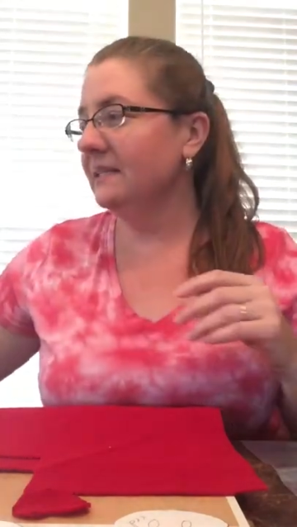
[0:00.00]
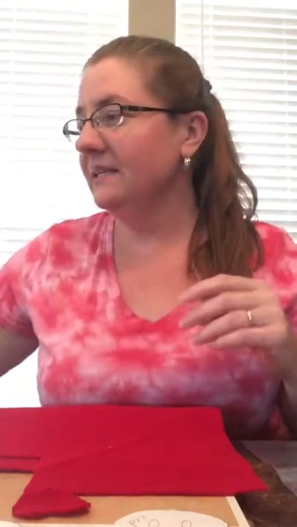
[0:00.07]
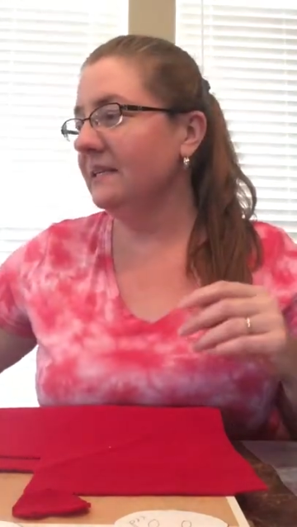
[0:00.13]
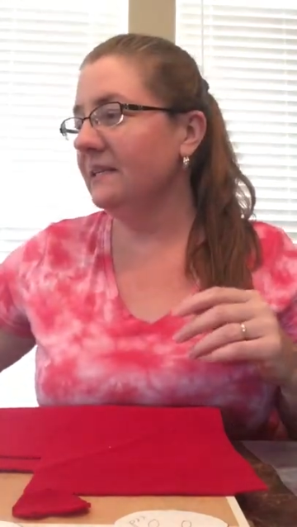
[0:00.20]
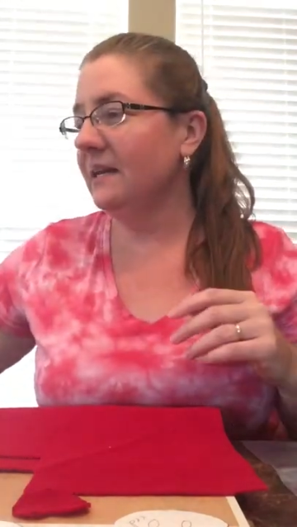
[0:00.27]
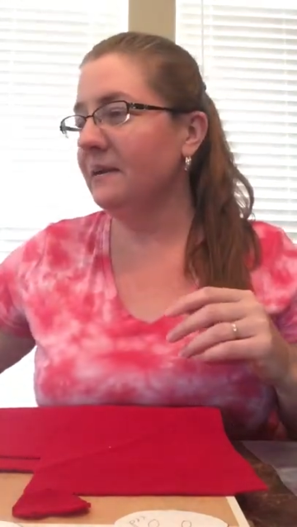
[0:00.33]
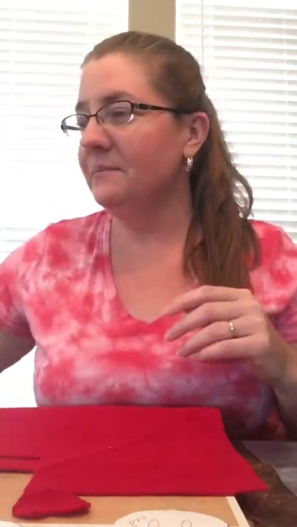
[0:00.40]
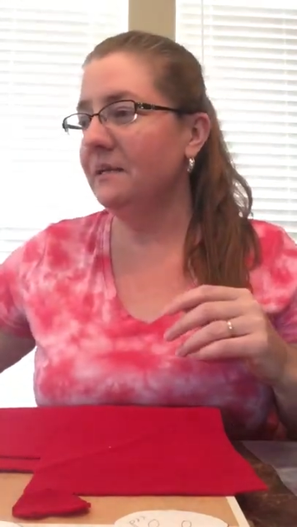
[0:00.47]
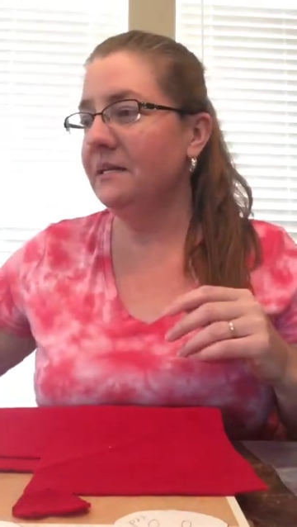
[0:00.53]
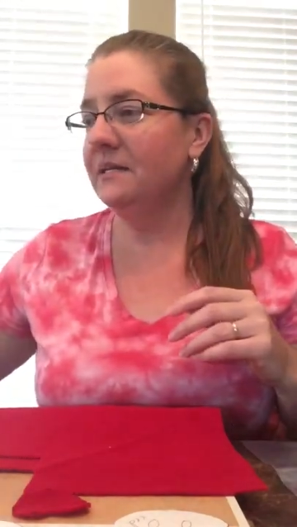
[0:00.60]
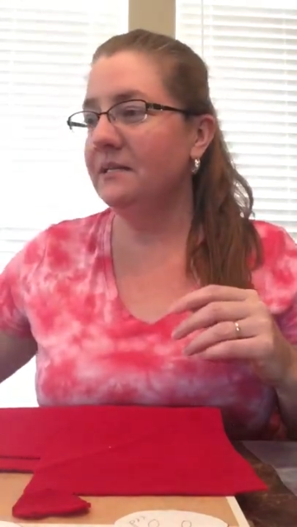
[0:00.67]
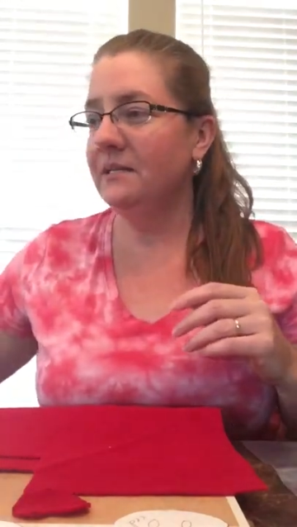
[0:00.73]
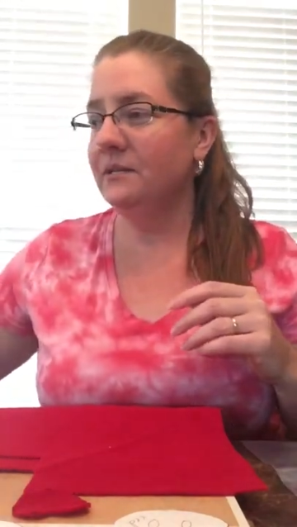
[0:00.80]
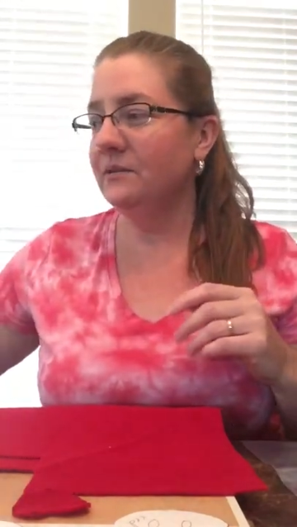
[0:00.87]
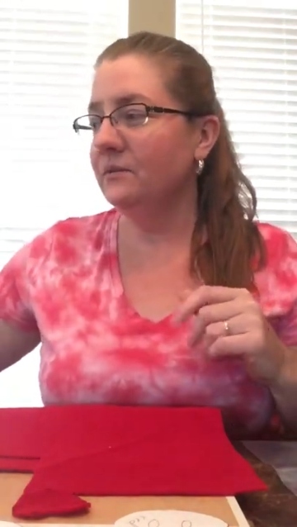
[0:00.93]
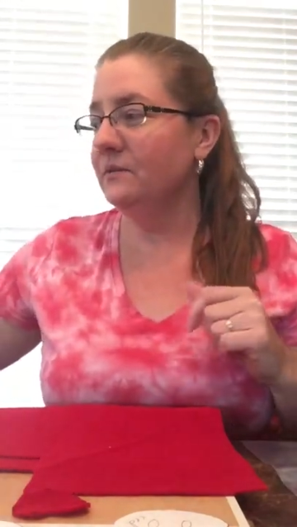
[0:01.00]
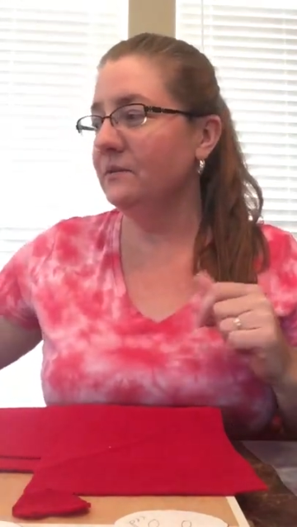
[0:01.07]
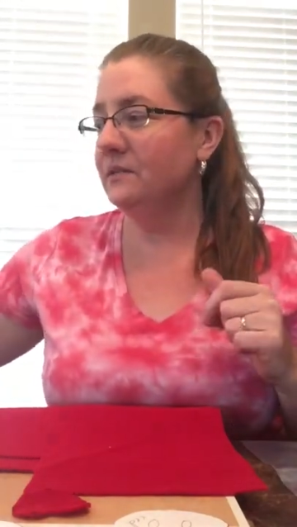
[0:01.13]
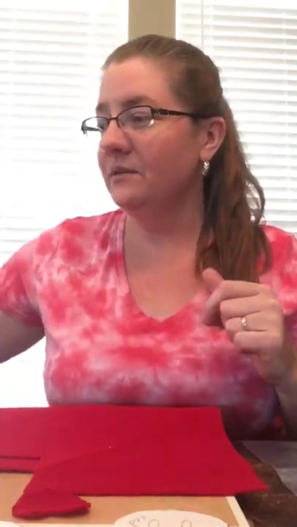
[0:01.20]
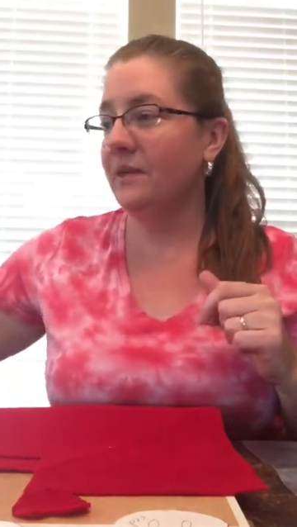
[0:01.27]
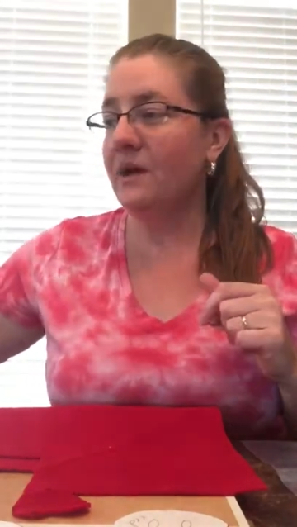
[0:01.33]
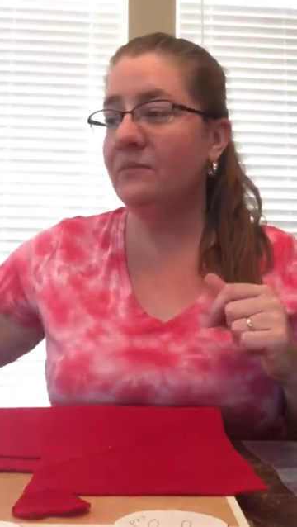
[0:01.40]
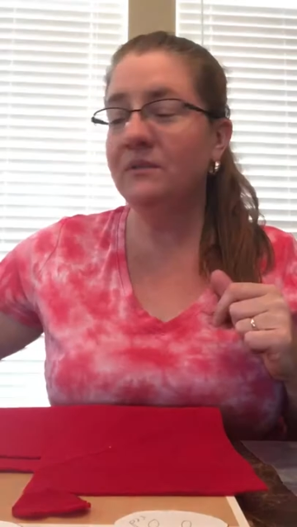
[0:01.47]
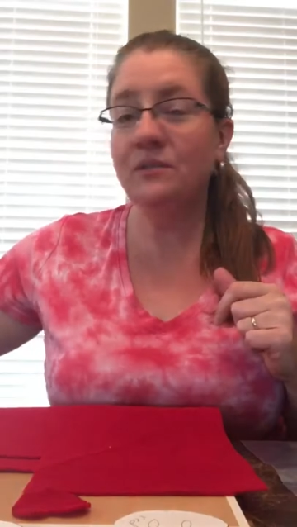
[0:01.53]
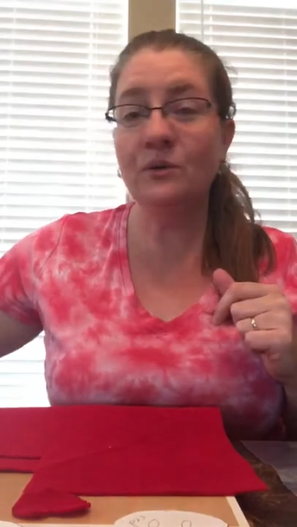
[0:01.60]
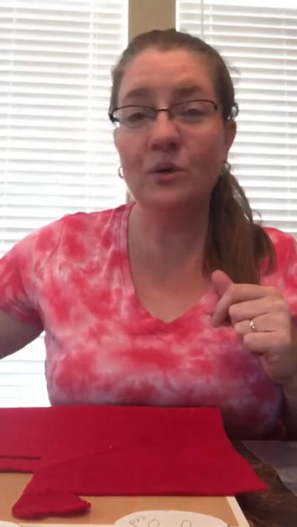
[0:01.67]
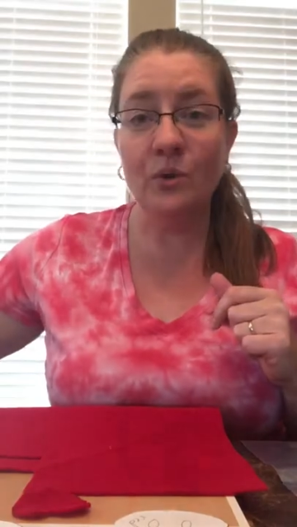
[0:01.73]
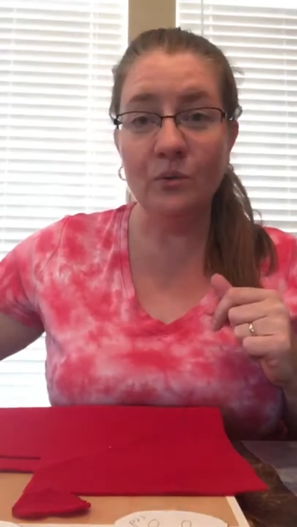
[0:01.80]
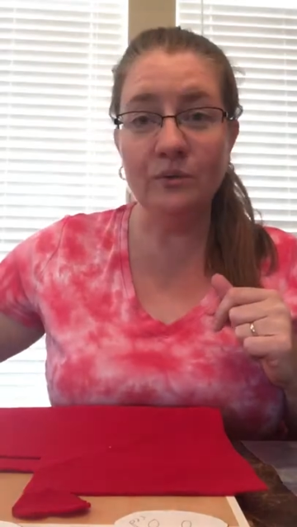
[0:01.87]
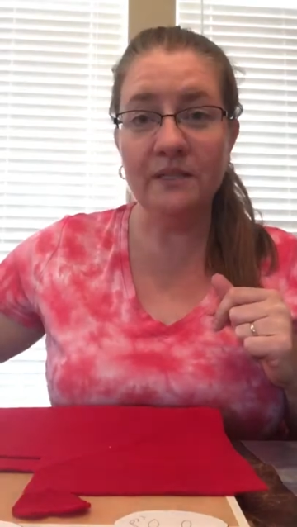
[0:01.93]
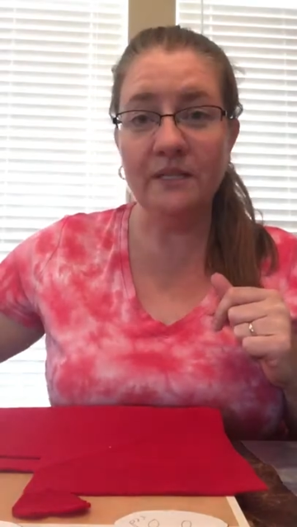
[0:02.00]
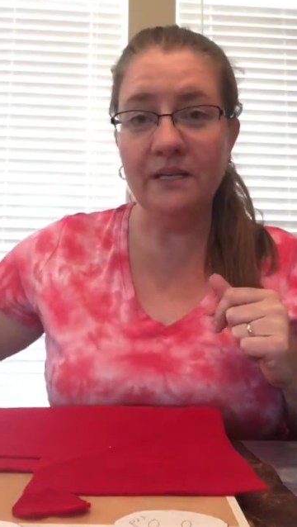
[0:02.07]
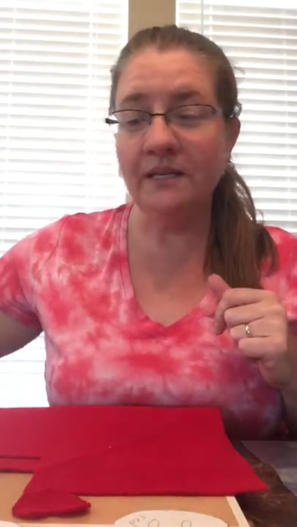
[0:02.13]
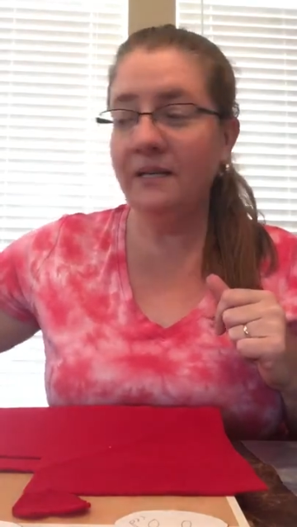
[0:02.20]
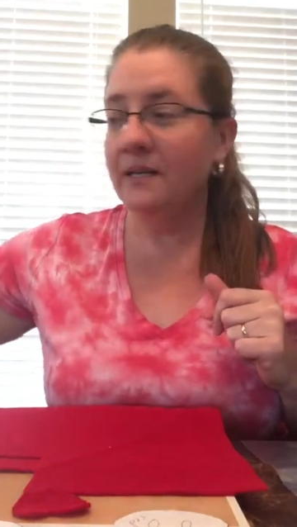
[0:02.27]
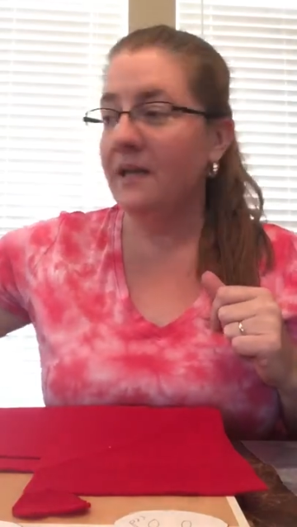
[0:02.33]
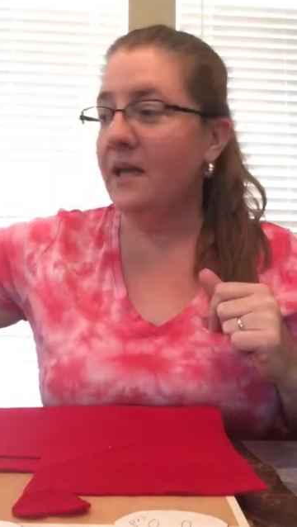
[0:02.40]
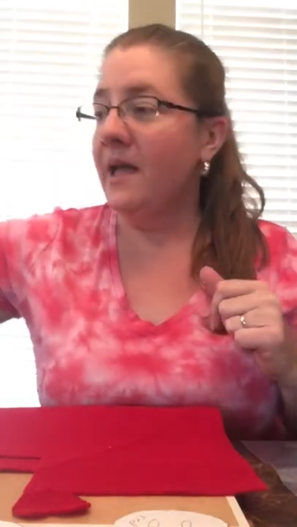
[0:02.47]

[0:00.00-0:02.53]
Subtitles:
thing that I'm going to do. So that was Goldie.